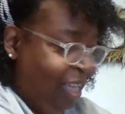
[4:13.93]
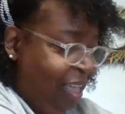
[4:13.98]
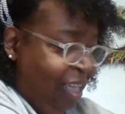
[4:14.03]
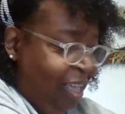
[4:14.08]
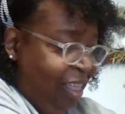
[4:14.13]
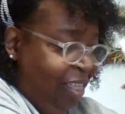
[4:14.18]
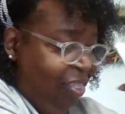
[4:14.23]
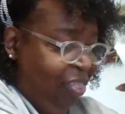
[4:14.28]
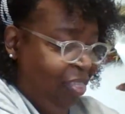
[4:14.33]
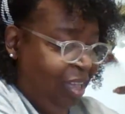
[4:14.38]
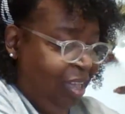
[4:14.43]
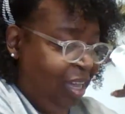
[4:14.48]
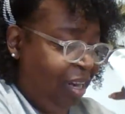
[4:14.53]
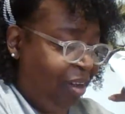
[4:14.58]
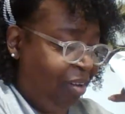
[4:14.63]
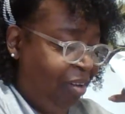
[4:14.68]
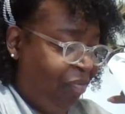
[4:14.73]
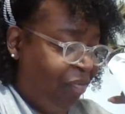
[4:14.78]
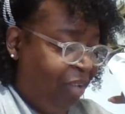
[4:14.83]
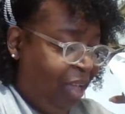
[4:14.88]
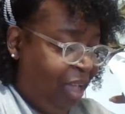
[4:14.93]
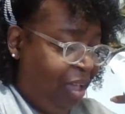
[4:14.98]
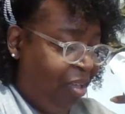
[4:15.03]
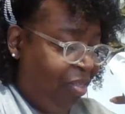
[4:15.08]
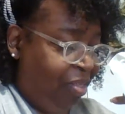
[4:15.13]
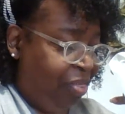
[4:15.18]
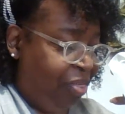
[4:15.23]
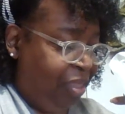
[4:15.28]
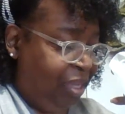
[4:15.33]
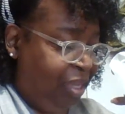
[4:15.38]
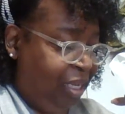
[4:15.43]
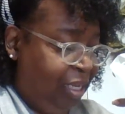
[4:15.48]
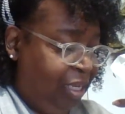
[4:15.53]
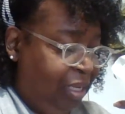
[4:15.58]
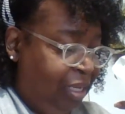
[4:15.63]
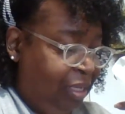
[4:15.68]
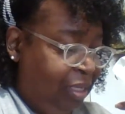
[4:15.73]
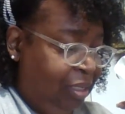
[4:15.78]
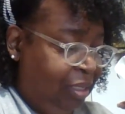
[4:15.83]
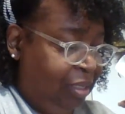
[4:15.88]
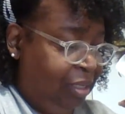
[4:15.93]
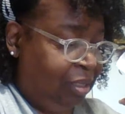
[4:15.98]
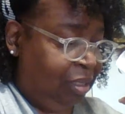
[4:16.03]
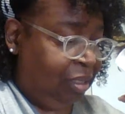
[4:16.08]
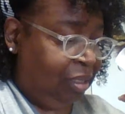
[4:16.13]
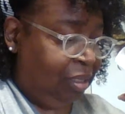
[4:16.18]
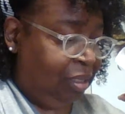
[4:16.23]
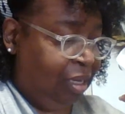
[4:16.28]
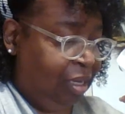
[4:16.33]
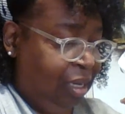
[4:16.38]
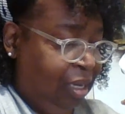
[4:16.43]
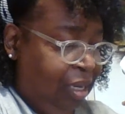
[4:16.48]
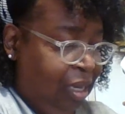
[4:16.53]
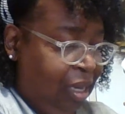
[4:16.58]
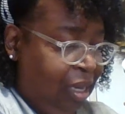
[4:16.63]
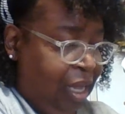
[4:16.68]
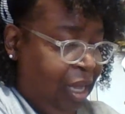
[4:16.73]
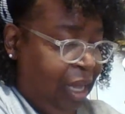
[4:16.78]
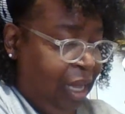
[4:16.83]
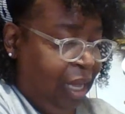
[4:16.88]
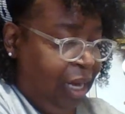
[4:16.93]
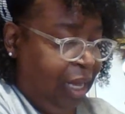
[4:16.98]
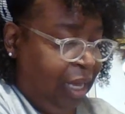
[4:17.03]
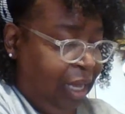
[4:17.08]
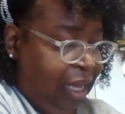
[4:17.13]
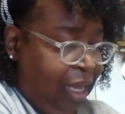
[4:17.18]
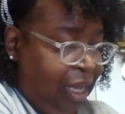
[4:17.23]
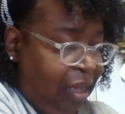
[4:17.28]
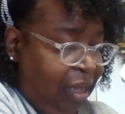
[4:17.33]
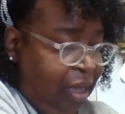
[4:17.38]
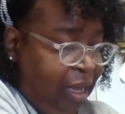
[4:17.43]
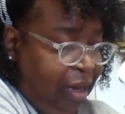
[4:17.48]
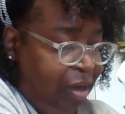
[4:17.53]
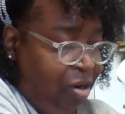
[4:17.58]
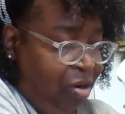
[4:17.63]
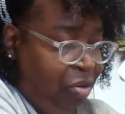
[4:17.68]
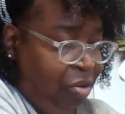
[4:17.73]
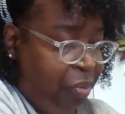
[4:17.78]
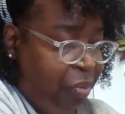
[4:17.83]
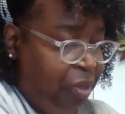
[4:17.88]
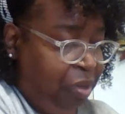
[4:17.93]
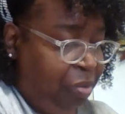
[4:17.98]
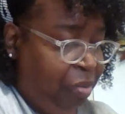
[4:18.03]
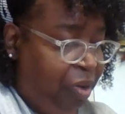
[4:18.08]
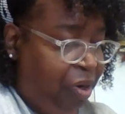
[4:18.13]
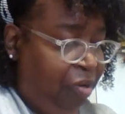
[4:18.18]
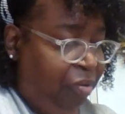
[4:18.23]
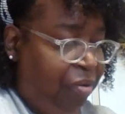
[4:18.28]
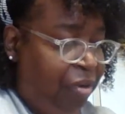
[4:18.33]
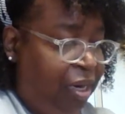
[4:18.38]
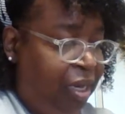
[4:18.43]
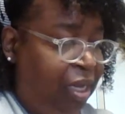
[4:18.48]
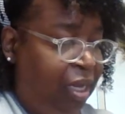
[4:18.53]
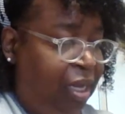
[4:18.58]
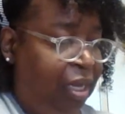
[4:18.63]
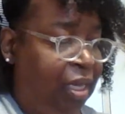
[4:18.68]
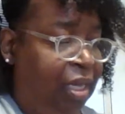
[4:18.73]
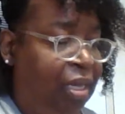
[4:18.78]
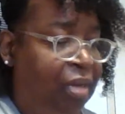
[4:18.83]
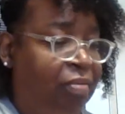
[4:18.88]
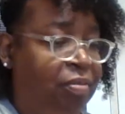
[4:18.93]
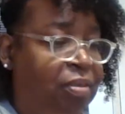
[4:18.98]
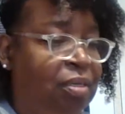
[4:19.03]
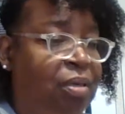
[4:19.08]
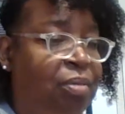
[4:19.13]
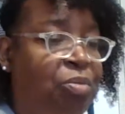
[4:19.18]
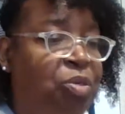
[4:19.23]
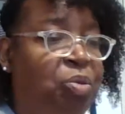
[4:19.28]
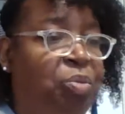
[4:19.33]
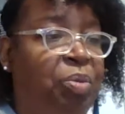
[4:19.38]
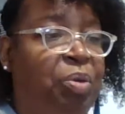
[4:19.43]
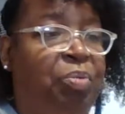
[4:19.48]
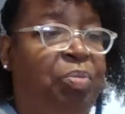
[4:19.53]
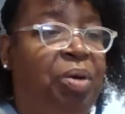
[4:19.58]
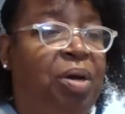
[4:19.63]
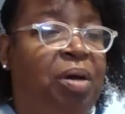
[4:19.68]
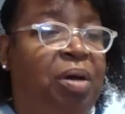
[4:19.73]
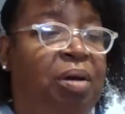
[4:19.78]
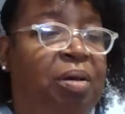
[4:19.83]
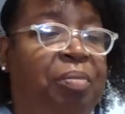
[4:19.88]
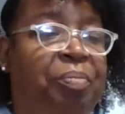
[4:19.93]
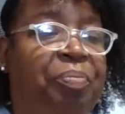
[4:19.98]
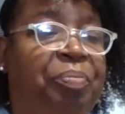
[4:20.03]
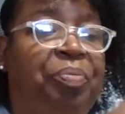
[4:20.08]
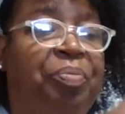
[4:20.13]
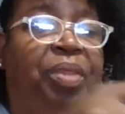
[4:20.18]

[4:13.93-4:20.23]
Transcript: and then I found these and I gave, I opened them already. I gave some to my mom